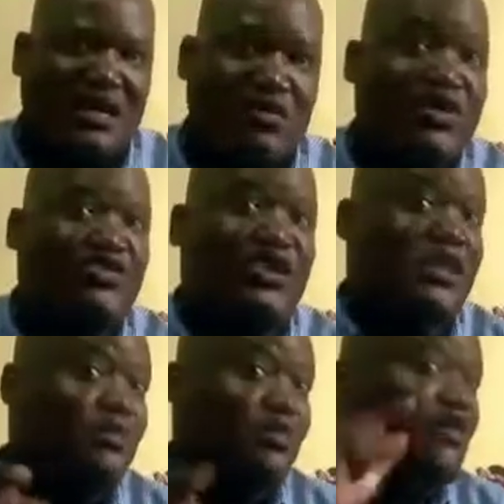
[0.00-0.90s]
When you read
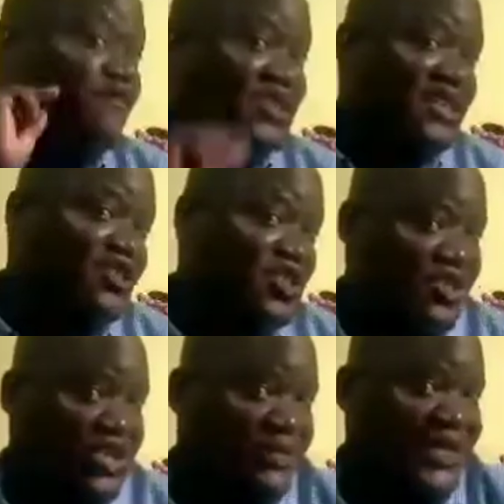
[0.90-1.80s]
the book of
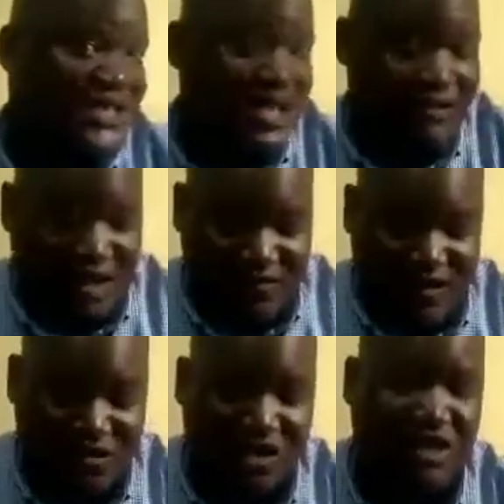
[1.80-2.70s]
Genesis, chapter 7,
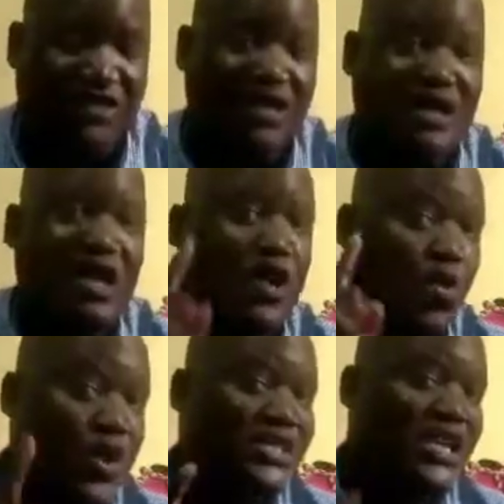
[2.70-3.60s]
verse 23,
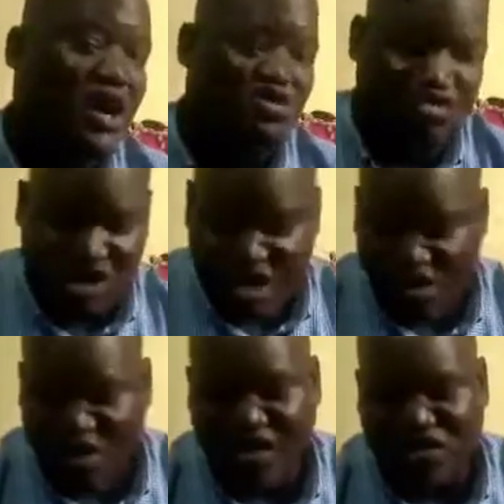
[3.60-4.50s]
which I would
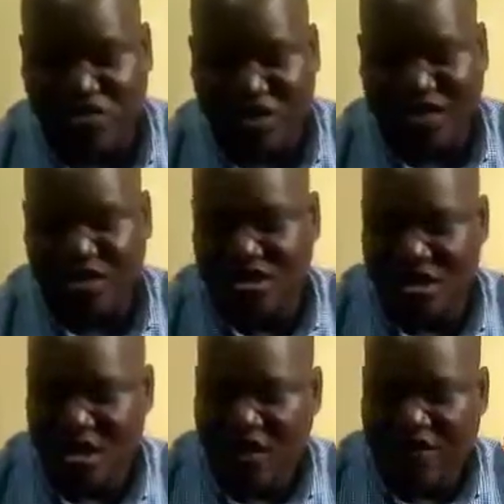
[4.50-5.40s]
really want to read
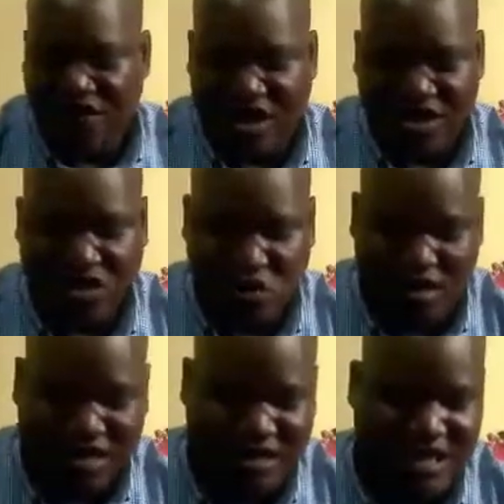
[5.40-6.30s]
for us to
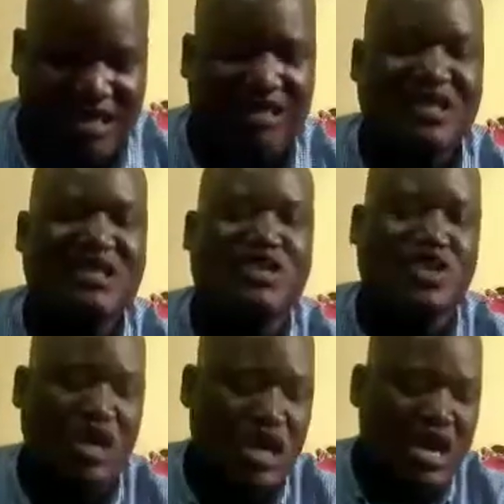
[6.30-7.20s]
understand
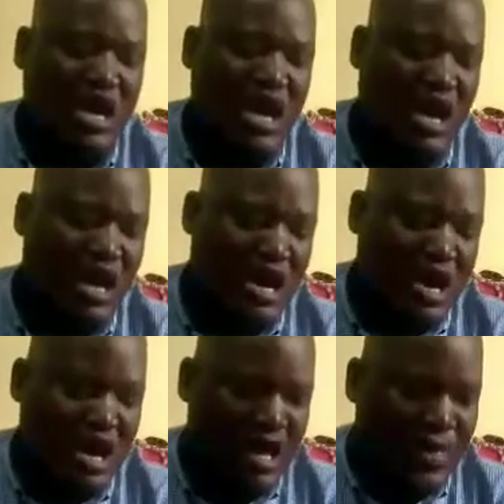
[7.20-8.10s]
this,
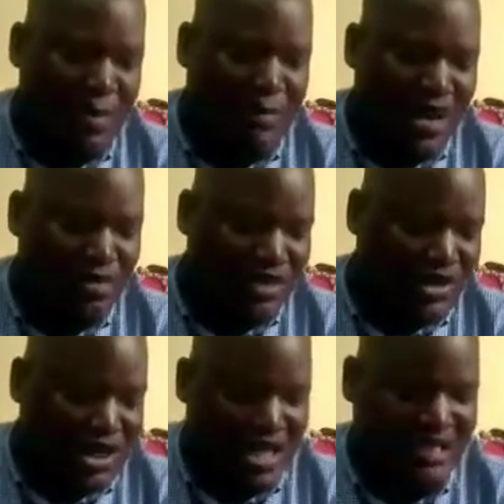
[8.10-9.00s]
uh, the Bible
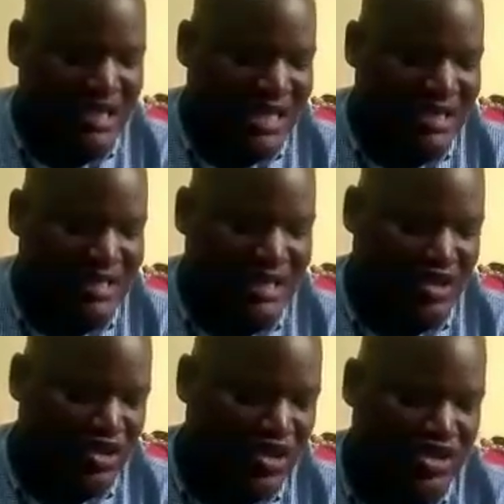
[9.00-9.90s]
says like
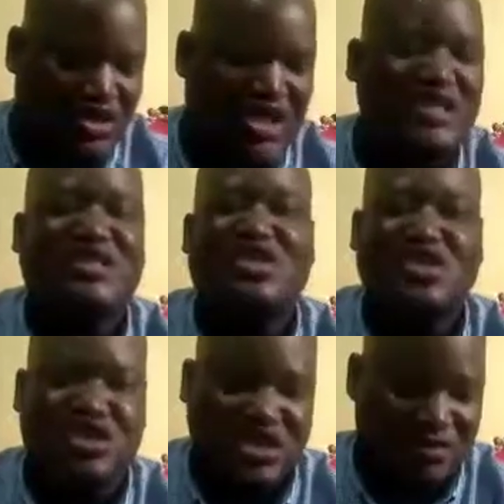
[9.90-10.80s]
this
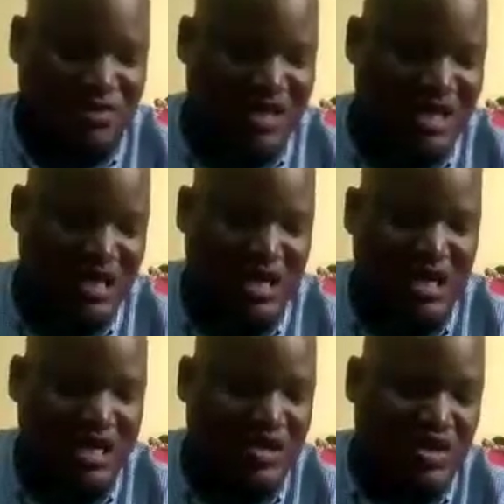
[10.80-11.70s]
Genesis, chapter
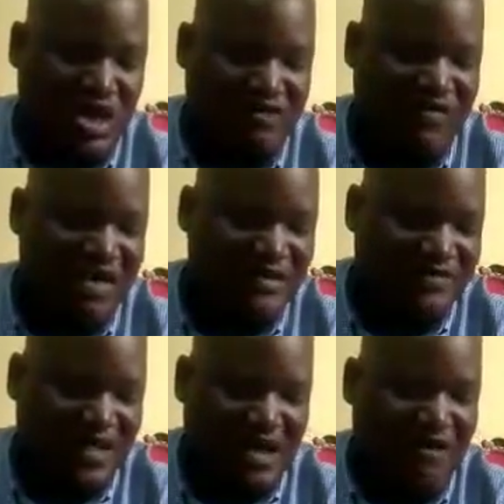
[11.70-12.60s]

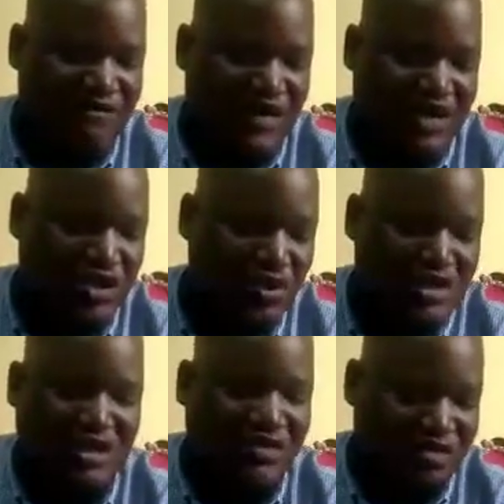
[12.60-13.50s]
7, verse
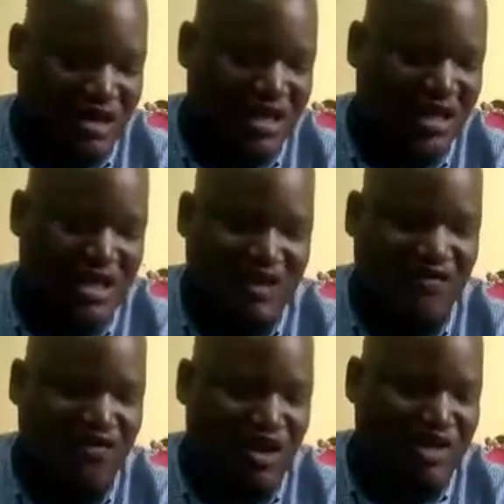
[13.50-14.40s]
23.
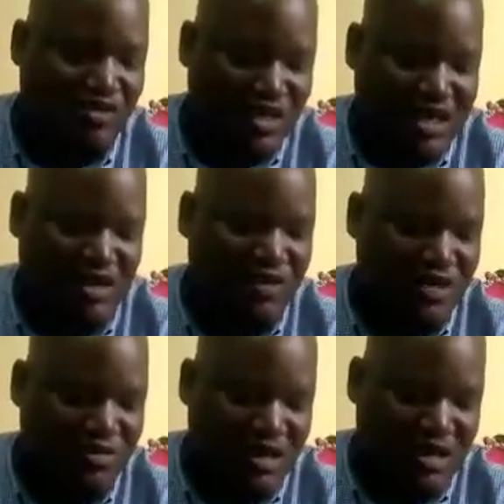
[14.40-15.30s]
If you are together
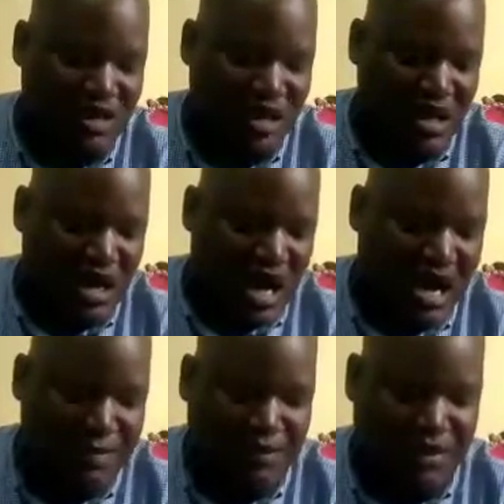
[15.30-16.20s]
with me,
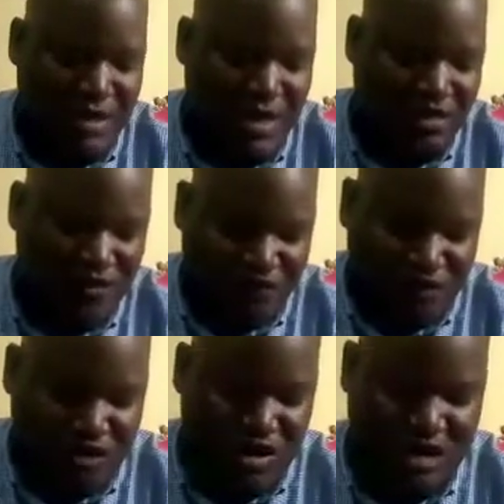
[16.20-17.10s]
I pray that you
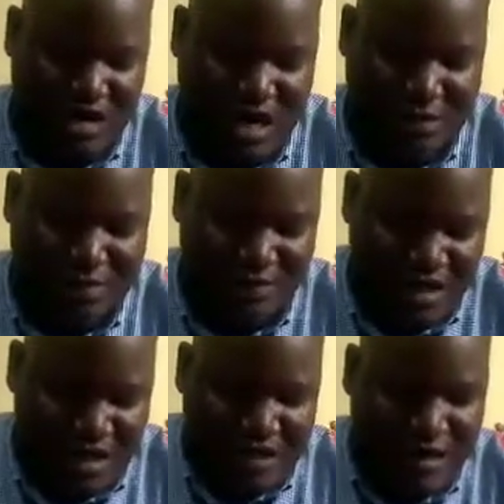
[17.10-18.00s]
follow it up.
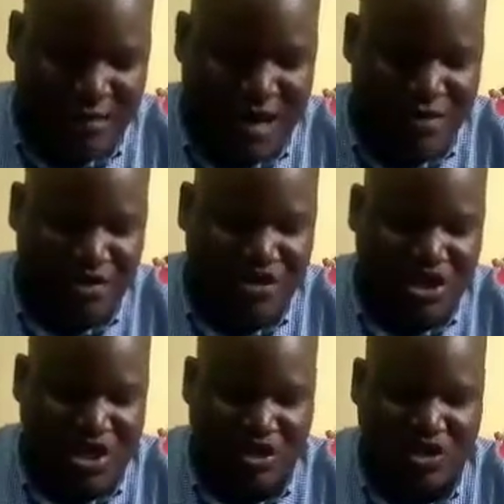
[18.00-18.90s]
The Bible
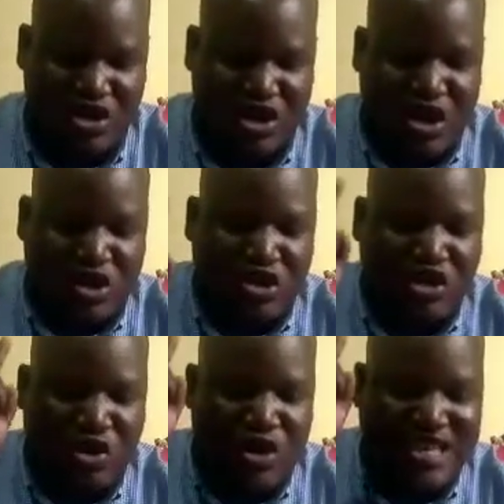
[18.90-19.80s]
says,
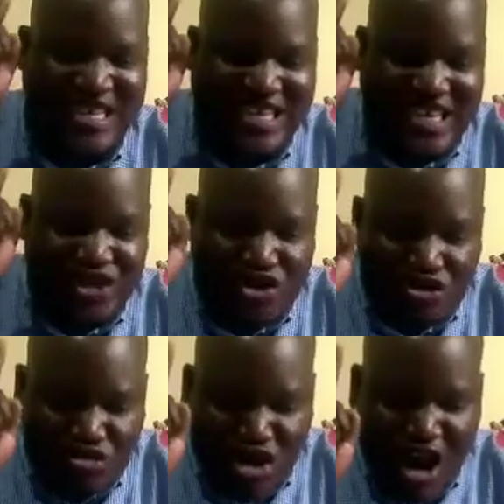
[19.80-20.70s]
So he
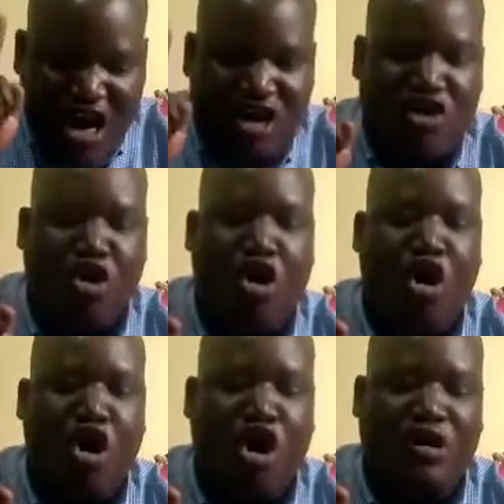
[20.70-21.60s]
destroyed
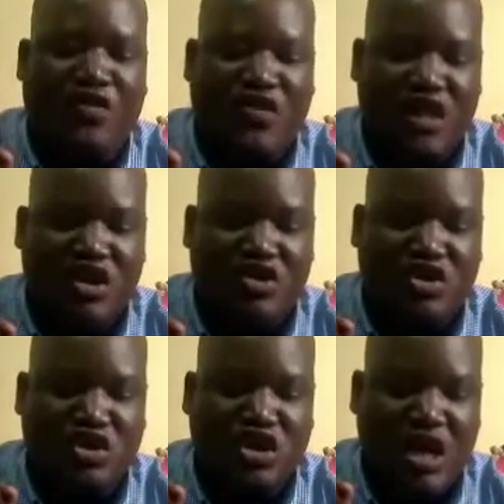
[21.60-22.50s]
all
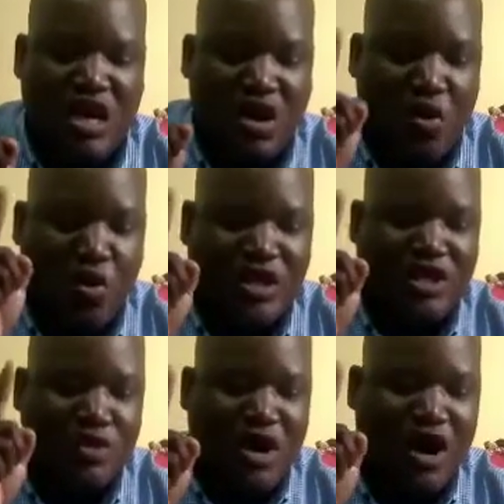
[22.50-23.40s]
things
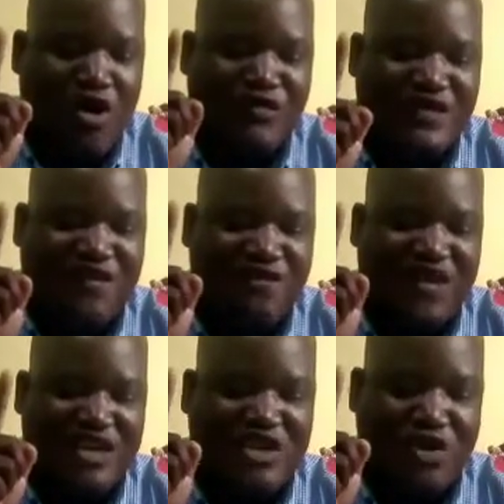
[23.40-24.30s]
which were on the
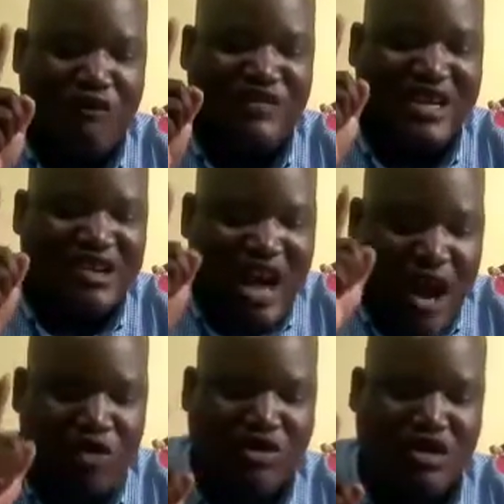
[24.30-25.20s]
face of the
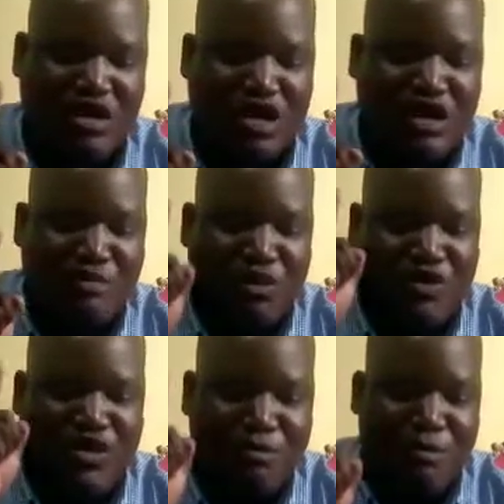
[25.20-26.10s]
ground,
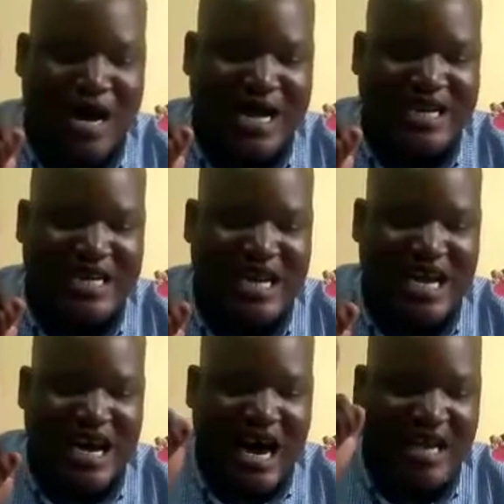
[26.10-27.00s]
both
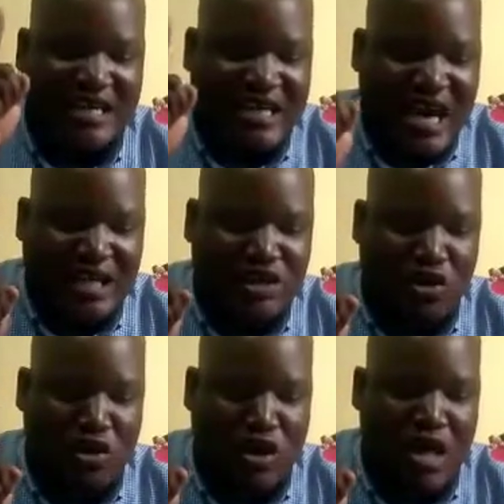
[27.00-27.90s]
man and
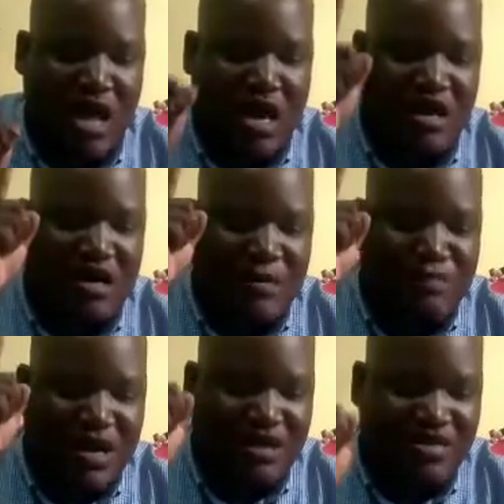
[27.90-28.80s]
cattle,
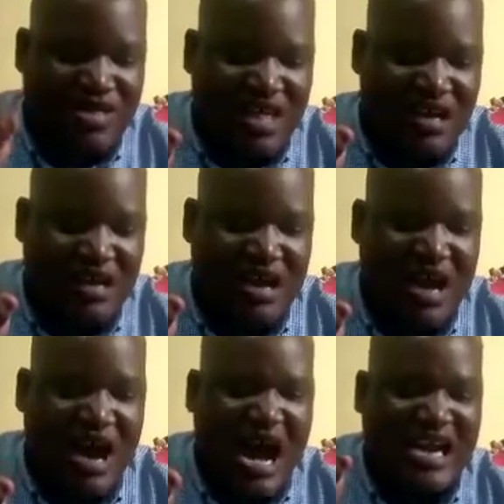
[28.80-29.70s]
creeping thing
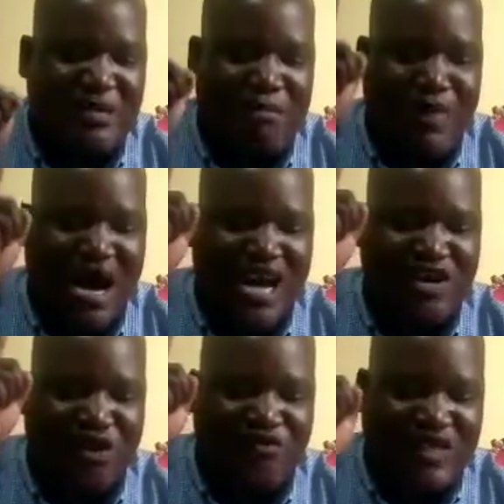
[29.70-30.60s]
and
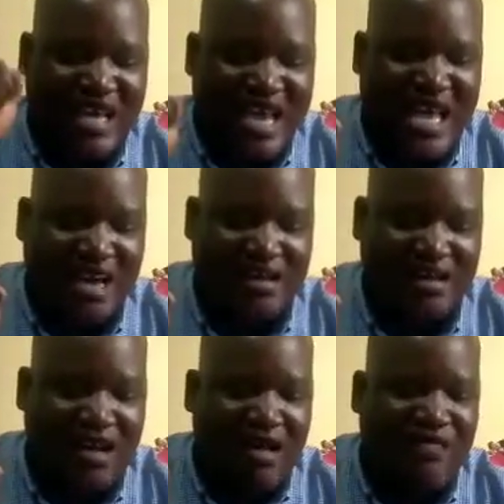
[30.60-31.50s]
bird of the air.
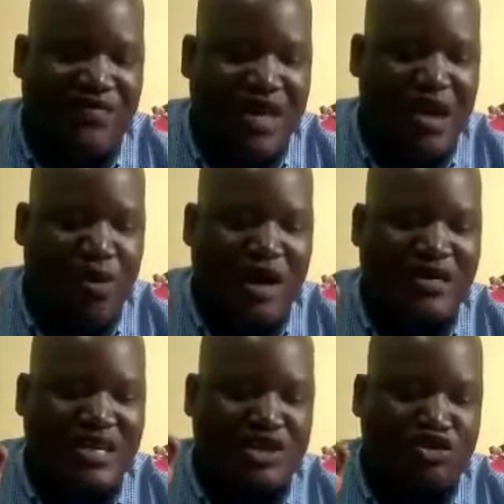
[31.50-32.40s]
They
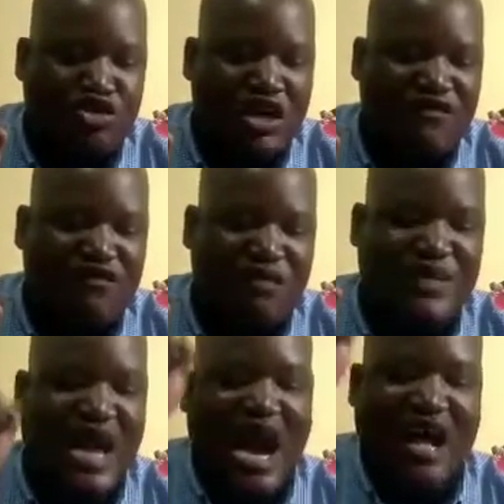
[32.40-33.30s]
were destroyed from
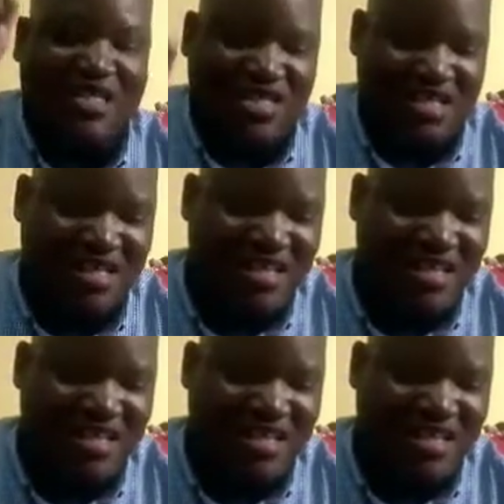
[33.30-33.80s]
the earth.